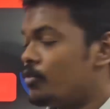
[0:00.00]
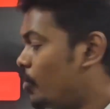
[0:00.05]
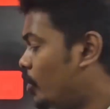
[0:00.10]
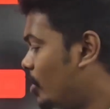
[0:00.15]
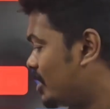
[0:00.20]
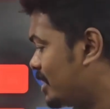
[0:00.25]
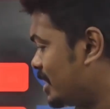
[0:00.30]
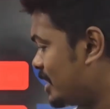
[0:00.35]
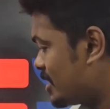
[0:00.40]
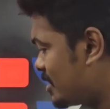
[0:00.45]

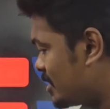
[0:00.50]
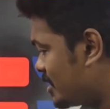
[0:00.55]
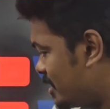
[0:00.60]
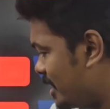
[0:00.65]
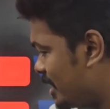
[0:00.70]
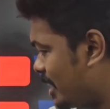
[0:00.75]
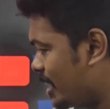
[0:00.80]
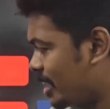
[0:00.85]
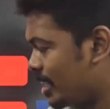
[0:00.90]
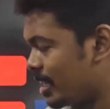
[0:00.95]
For these
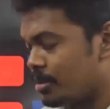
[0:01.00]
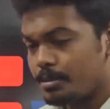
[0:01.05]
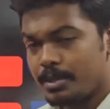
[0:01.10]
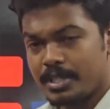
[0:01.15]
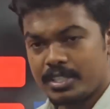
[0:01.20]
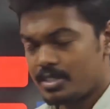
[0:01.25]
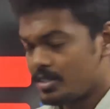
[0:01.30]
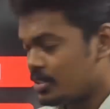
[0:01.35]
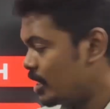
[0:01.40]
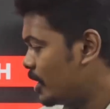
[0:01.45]
3
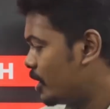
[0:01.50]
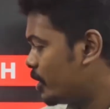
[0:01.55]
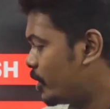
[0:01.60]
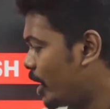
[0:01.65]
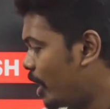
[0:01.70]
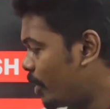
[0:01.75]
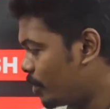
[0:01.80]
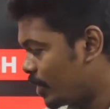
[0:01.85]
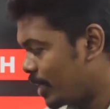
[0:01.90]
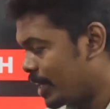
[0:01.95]
academies,
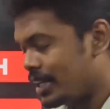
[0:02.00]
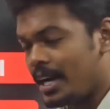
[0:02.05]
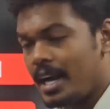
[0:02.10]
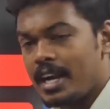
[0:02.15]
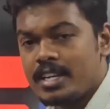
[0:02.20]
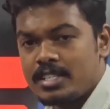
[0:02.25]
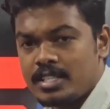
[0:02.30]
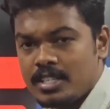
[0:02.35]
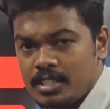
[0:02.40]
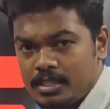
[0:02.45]
we have to write
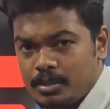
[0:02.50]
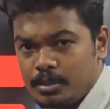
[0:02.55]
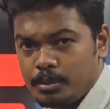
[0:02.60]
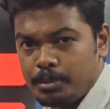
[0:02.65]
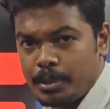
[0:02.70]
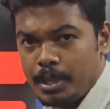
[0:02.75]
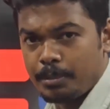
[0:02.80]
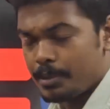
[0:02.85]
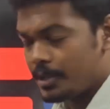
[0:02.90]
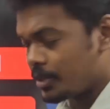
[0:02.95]
an
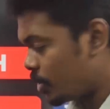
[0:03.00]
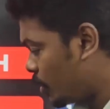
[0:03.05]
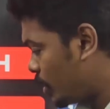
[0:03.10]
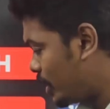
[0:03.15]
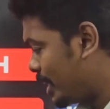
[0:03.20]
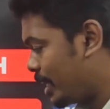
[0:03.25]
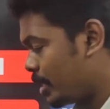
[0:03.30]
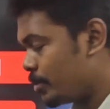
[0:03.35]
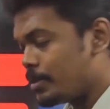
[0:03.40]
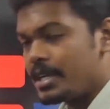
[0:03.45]
additional paper
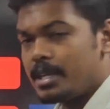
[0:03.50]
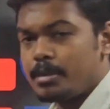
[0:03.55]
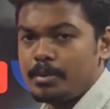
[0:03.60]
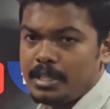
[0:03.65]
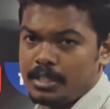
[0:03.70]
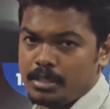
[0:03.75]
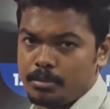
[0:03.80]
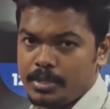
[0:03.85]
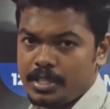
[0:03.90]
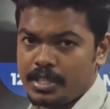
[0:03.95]
called elementary
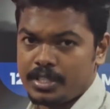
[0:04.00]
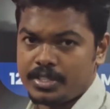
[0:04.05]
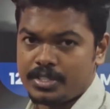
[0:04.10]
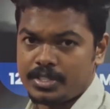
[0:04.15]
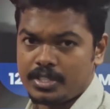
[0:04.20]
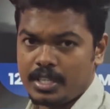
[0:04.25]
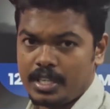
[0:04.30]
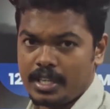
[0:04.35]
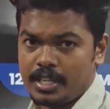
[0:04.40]
mathematics,